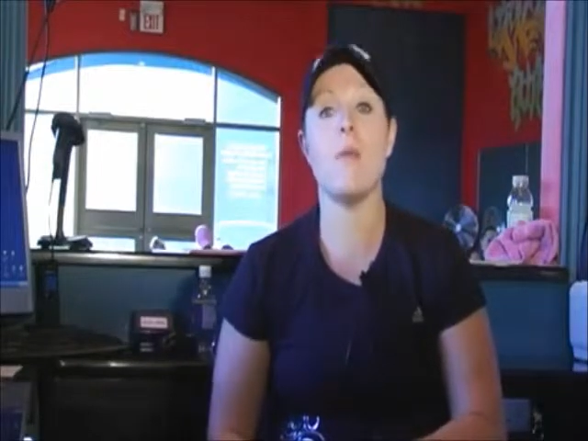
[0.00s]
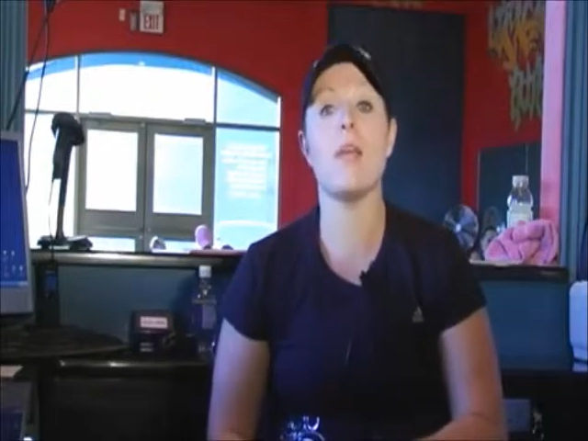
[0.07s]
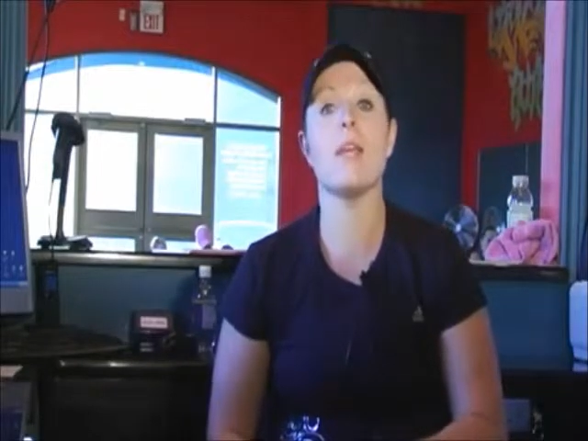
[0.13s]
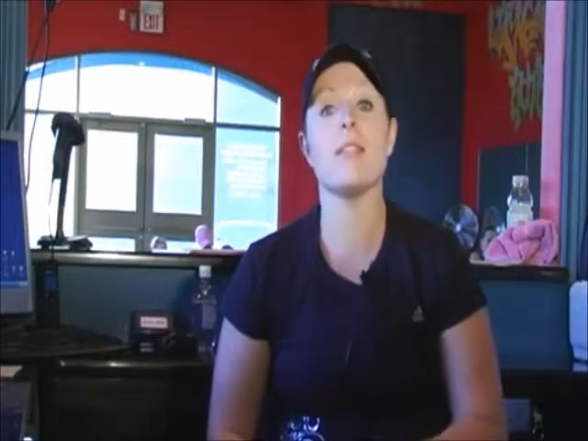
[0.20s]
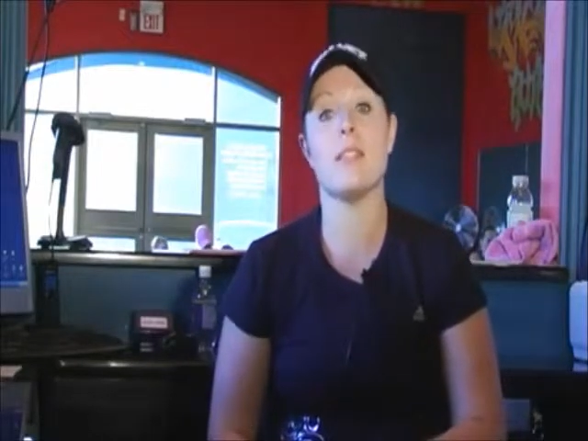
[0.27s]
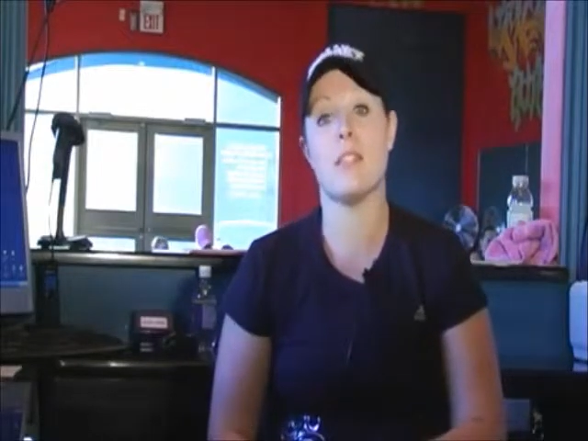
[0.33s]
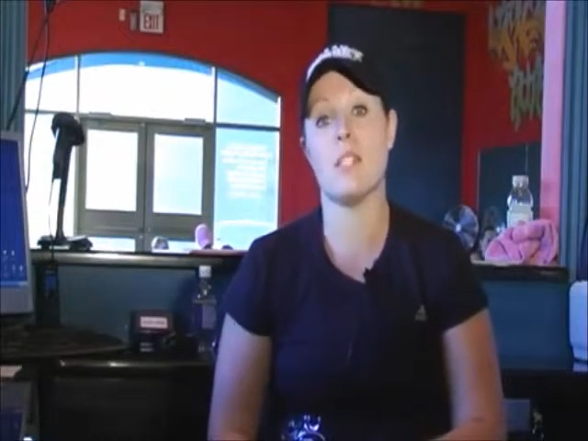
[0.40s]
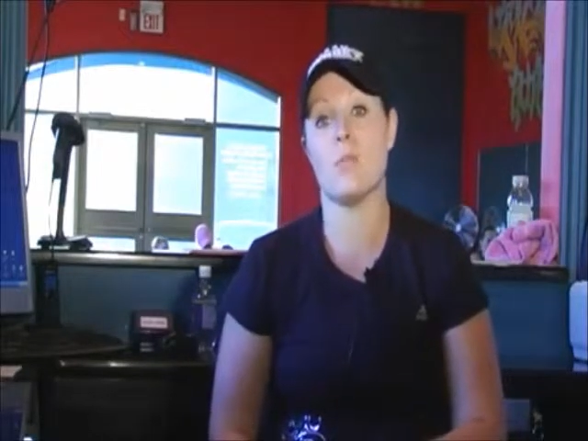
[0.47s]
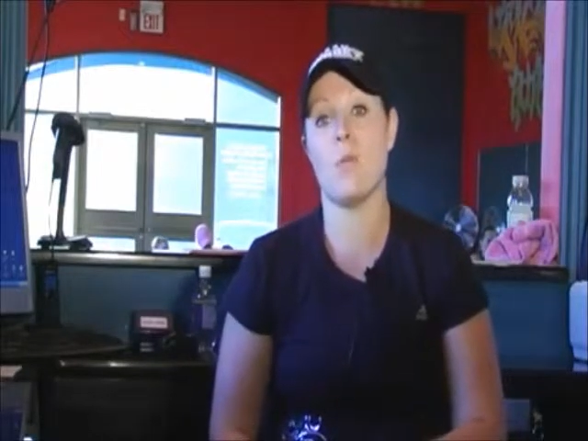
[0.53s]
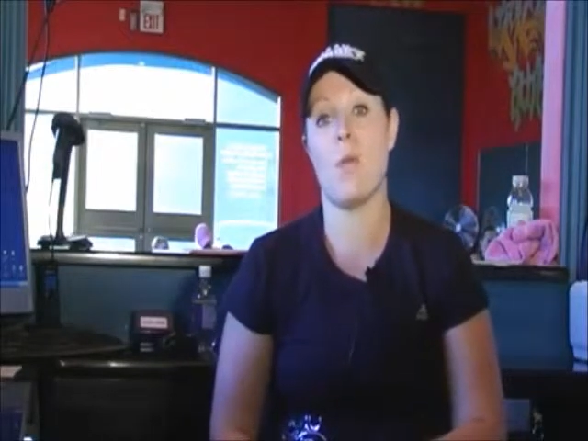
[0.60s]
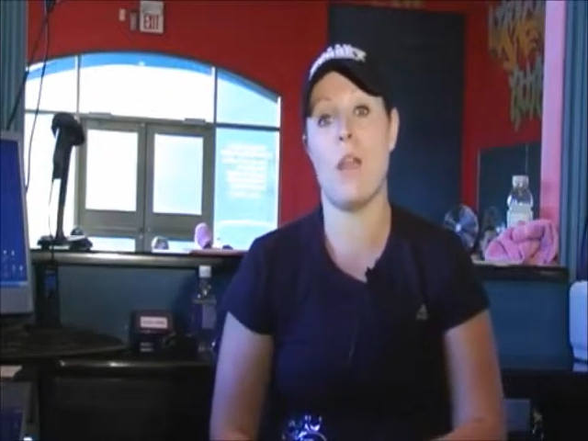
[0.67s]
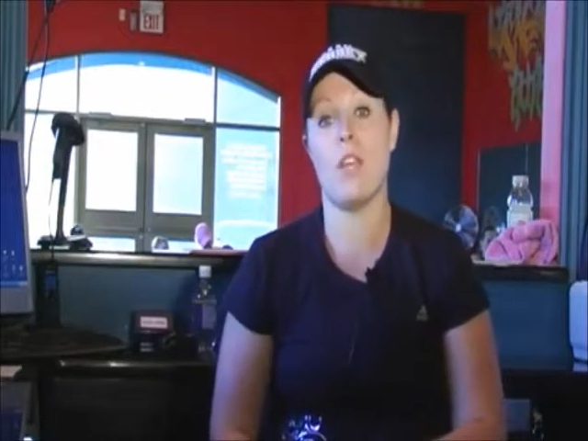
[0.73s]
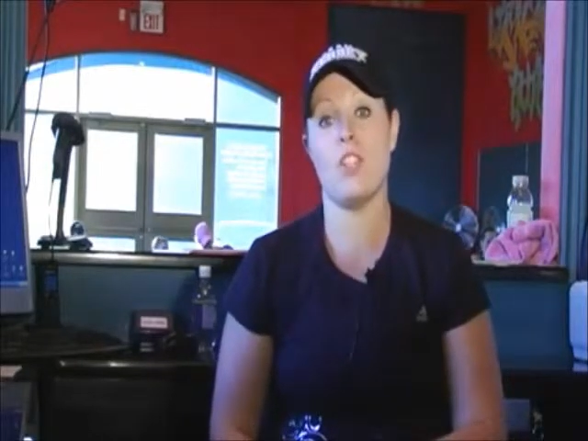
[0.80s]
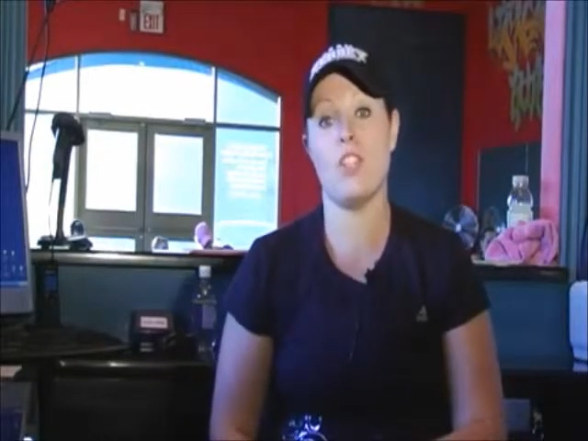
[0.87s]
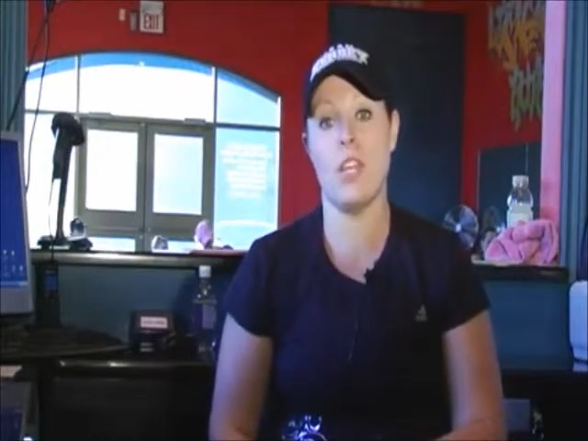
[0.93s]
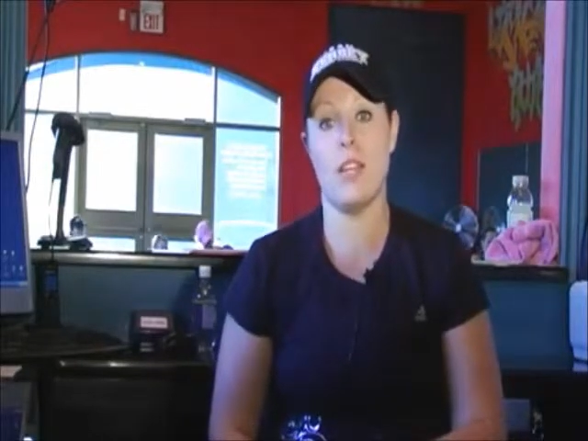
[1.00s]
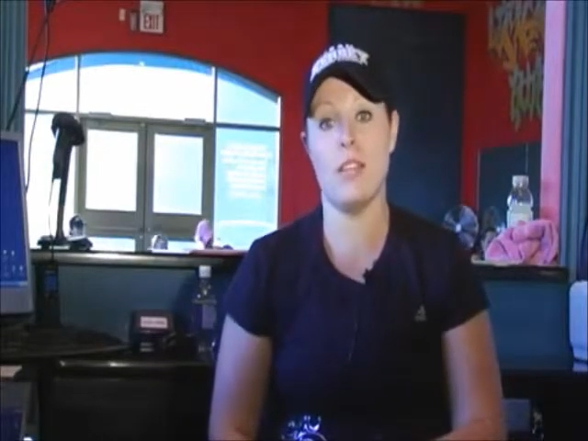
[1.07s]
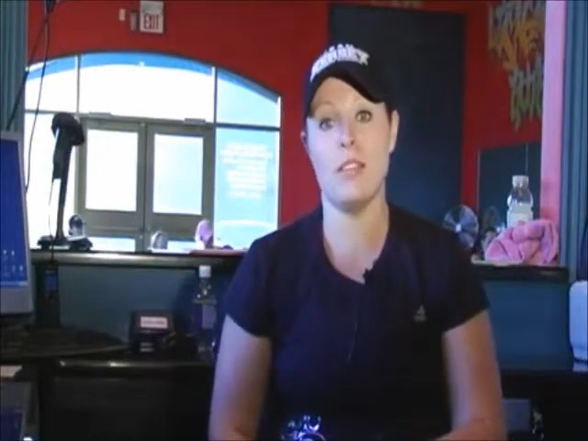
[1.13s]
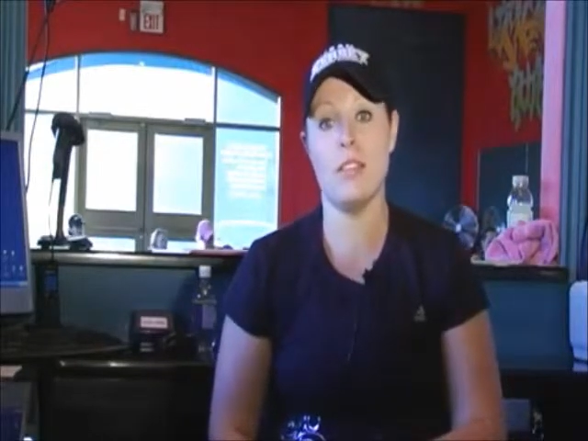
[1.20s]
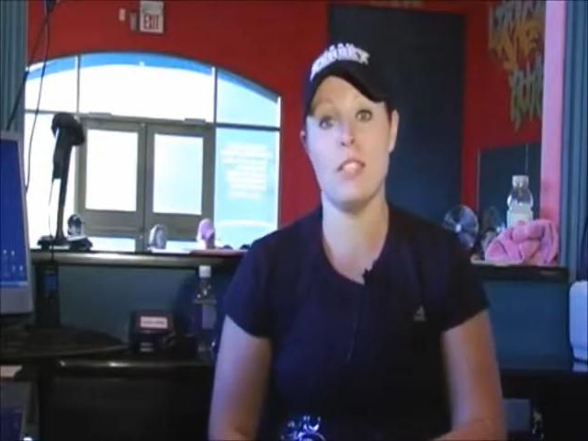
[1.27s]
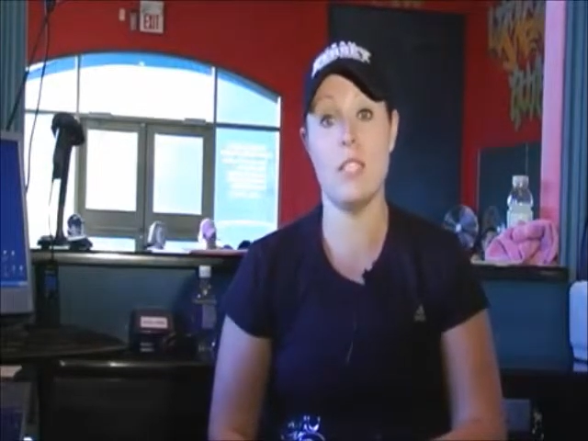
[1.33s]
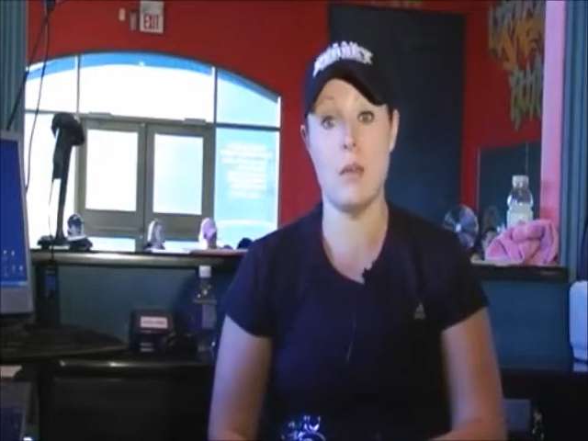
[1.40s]
biggest inspiration
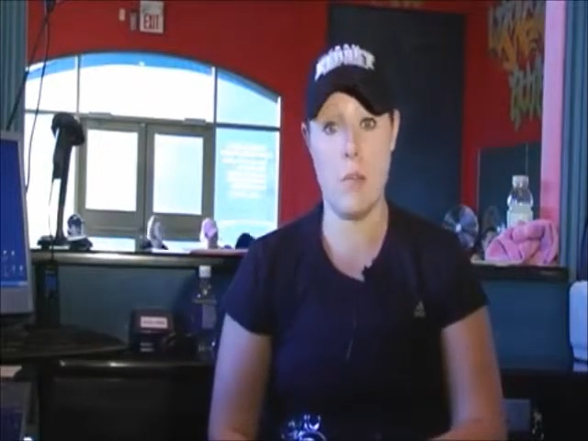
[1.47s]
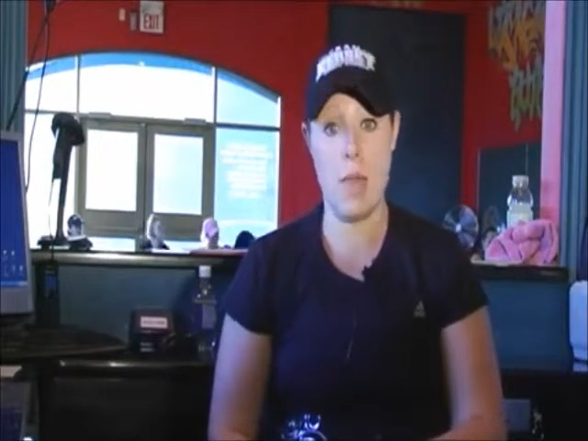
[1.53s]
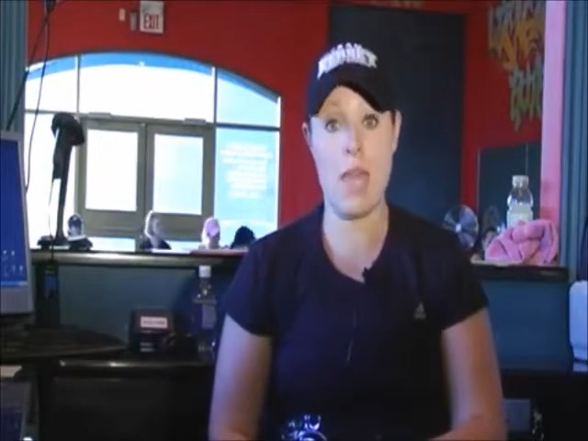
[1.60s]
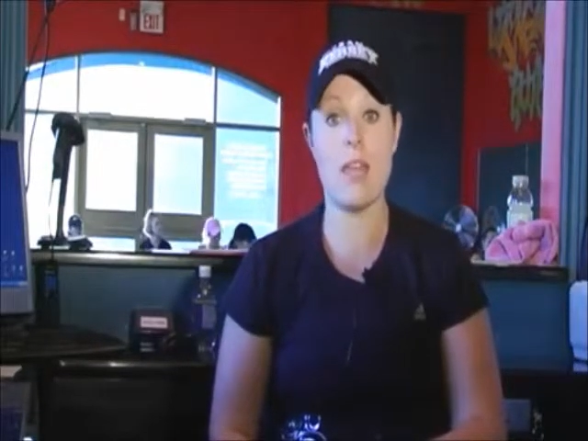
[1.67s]
to me.